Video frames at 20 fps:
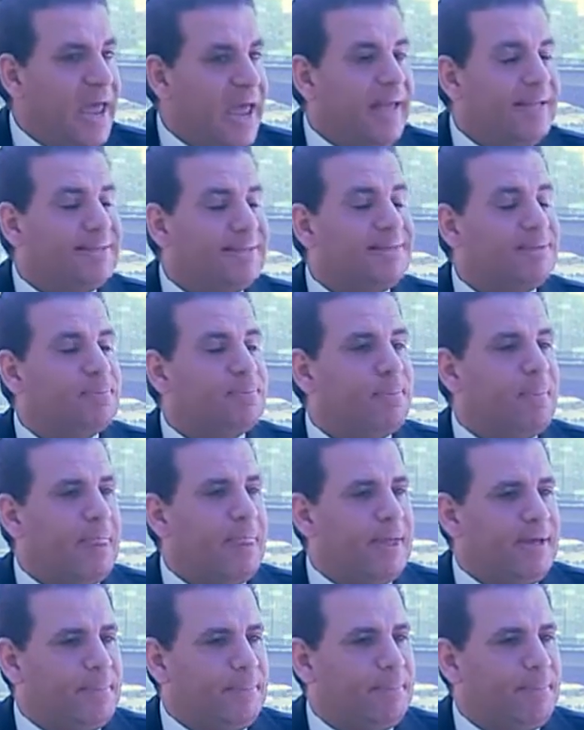It's
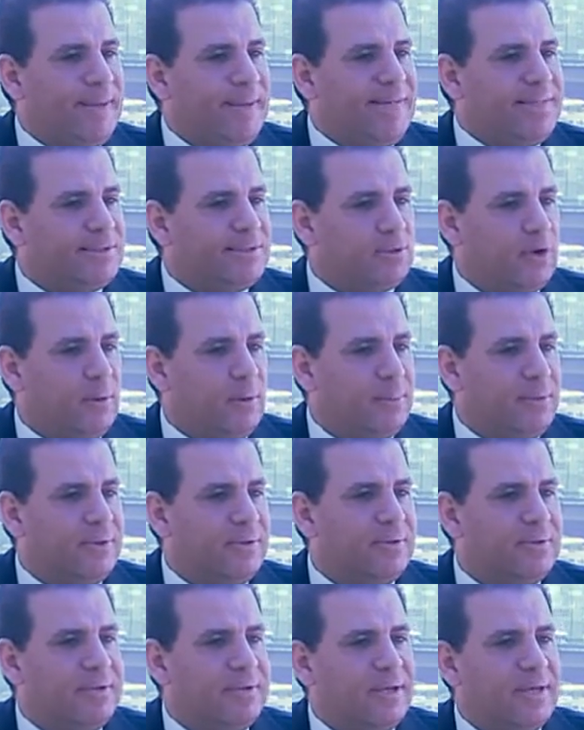based
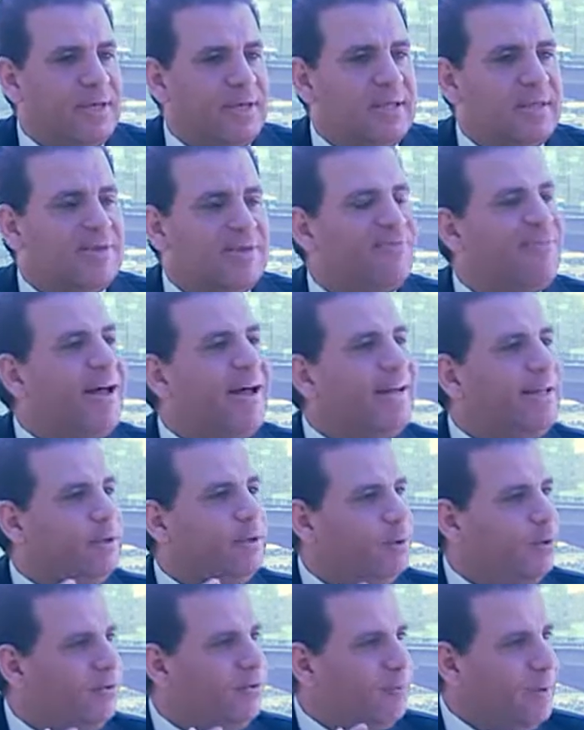upon the
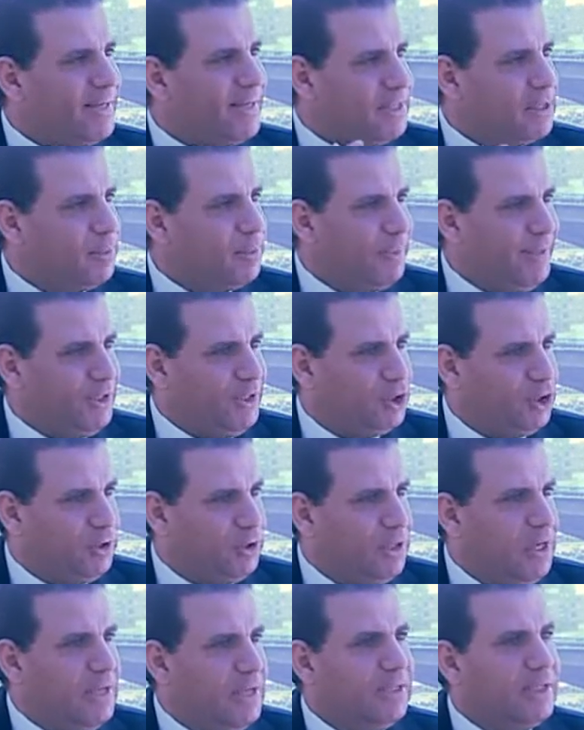value of
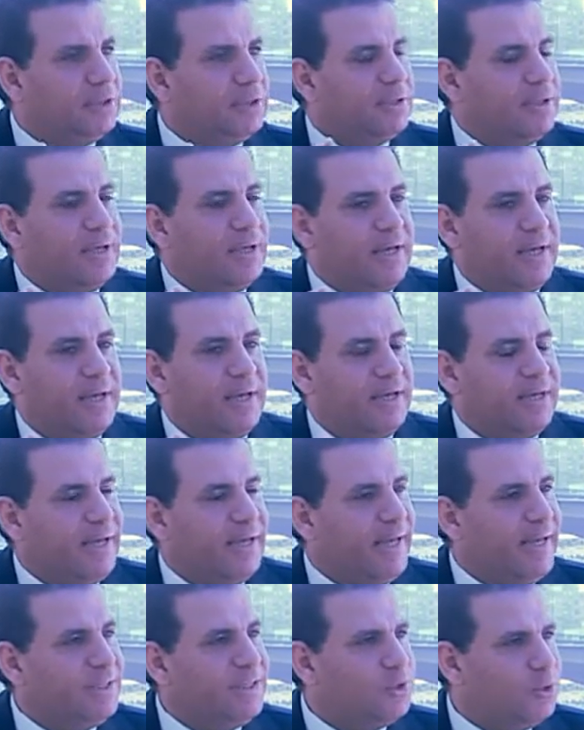participation.
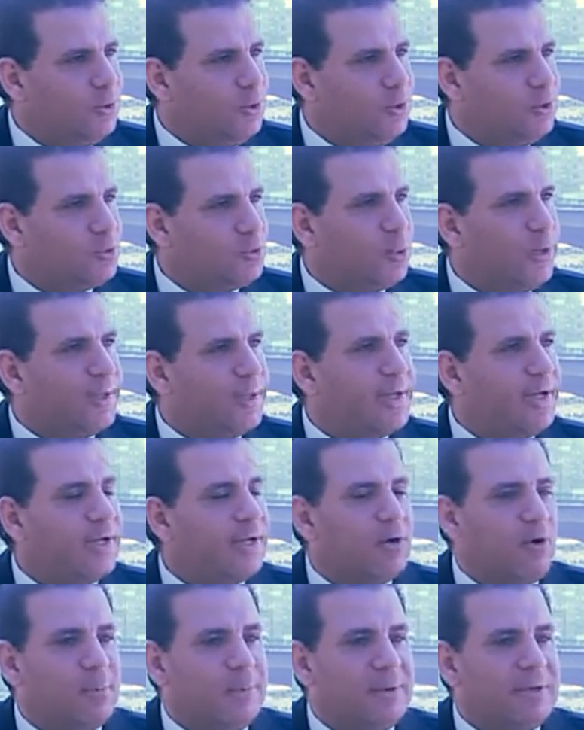NGOs
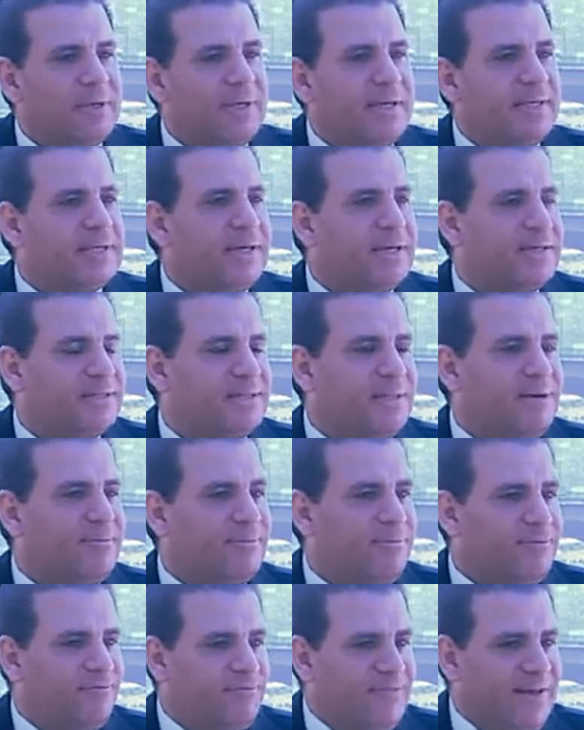working upon
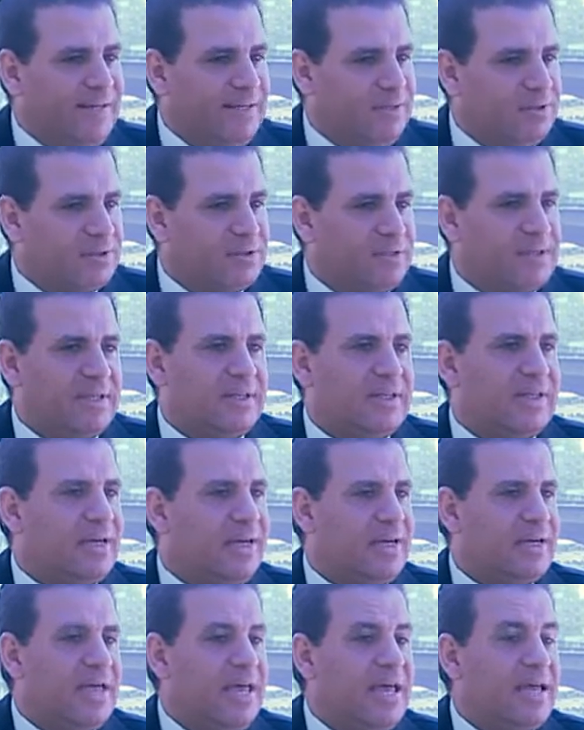some values
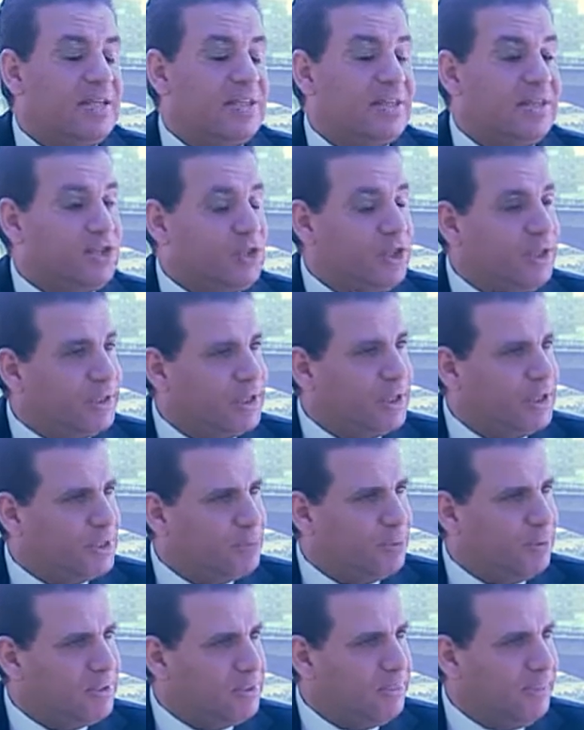like the shared
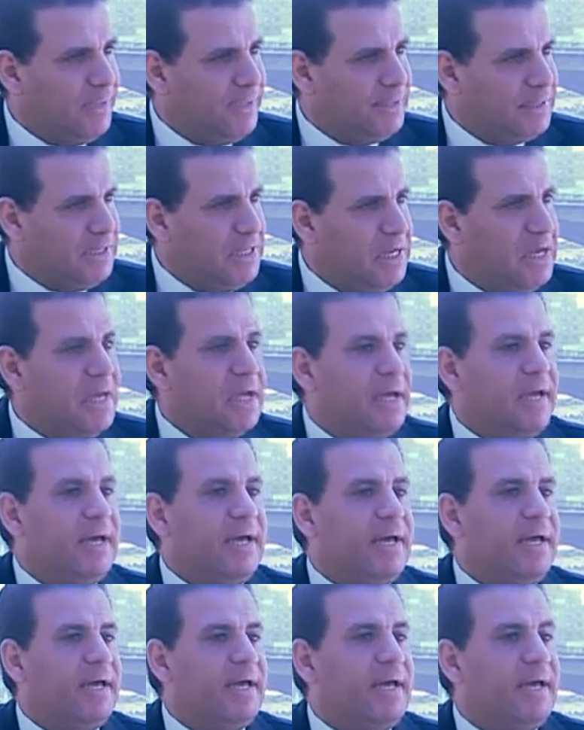responsibility.
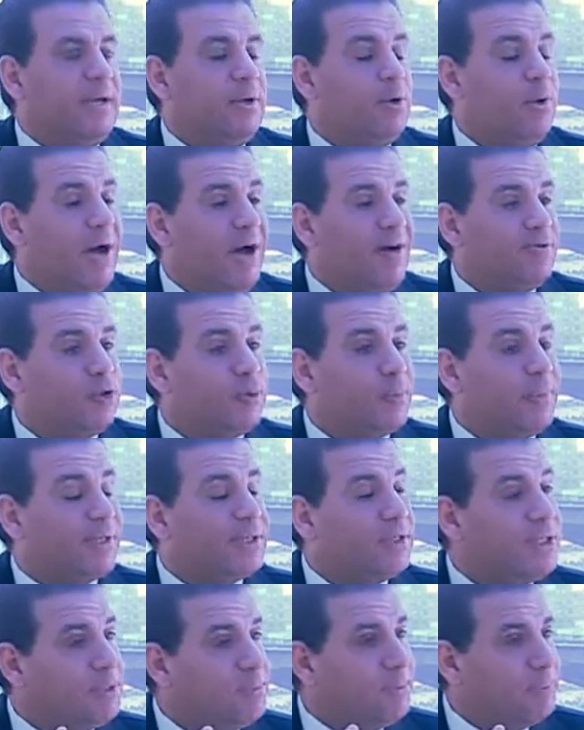You have to
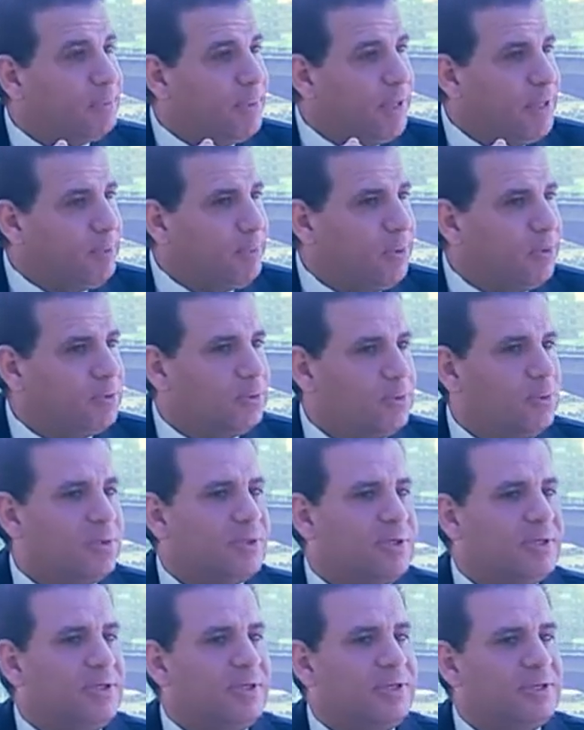participate people
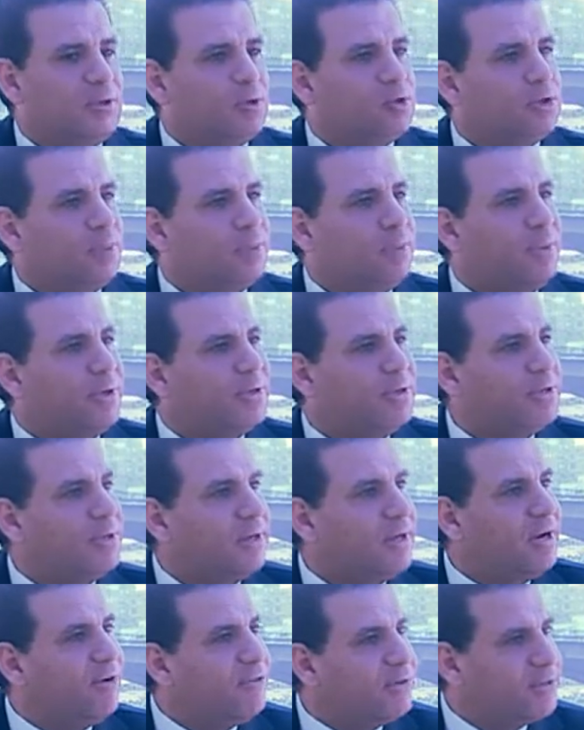to support
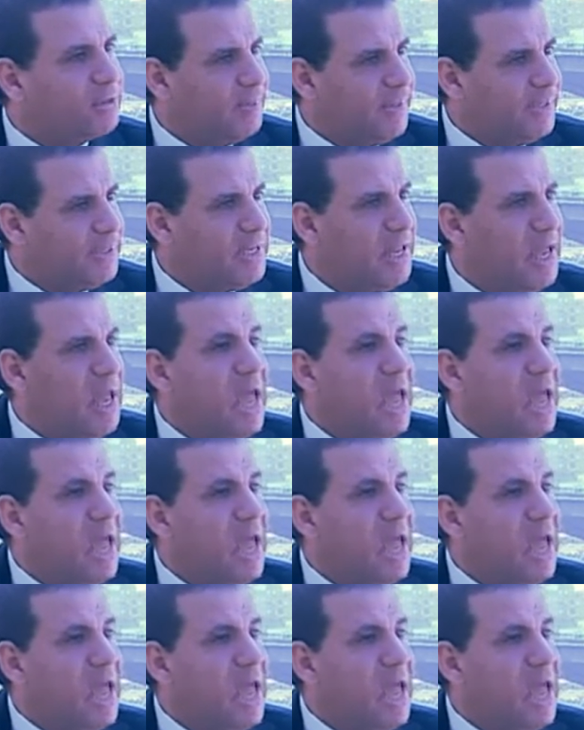their government.